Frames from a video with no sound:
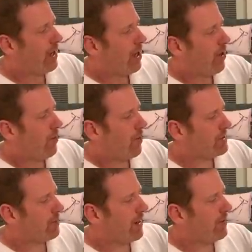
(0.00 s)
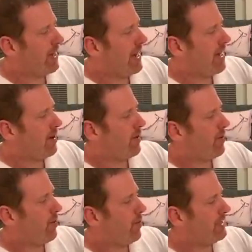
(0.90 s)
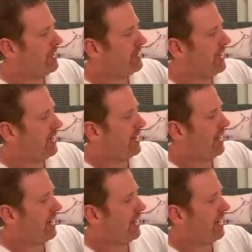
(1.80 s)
What about now? What is it?